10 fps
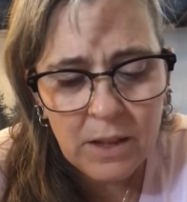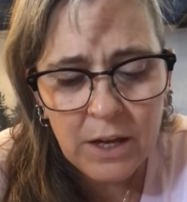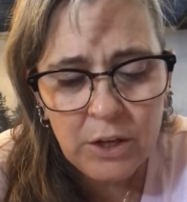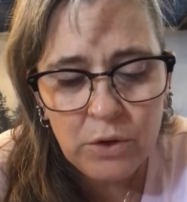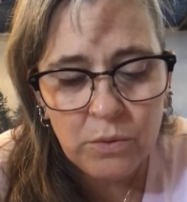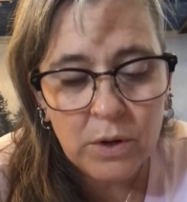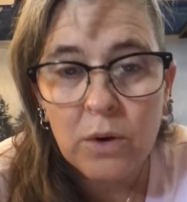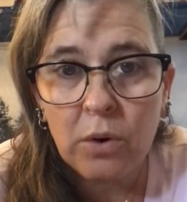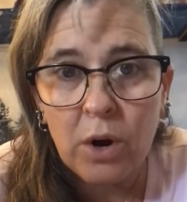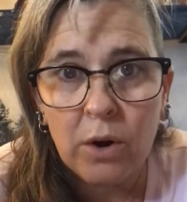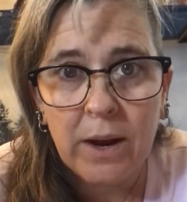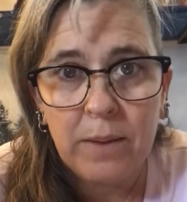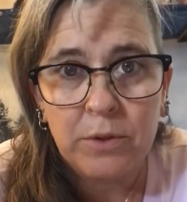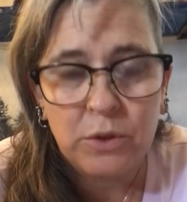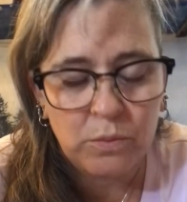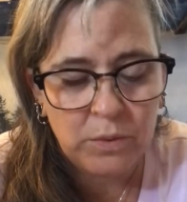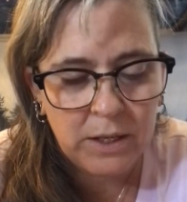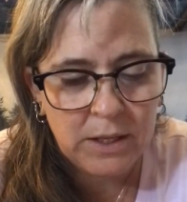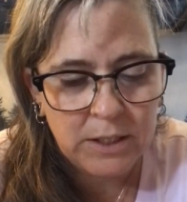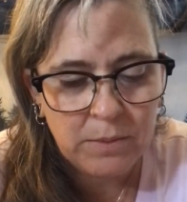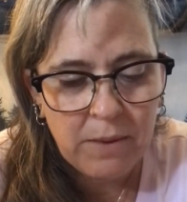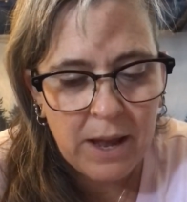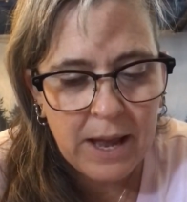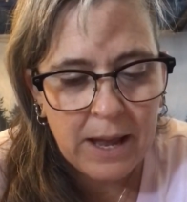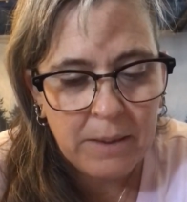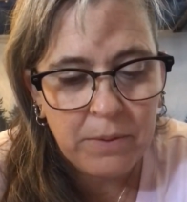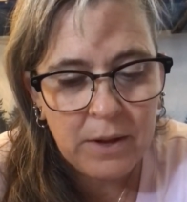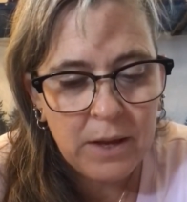and you are able to read this map,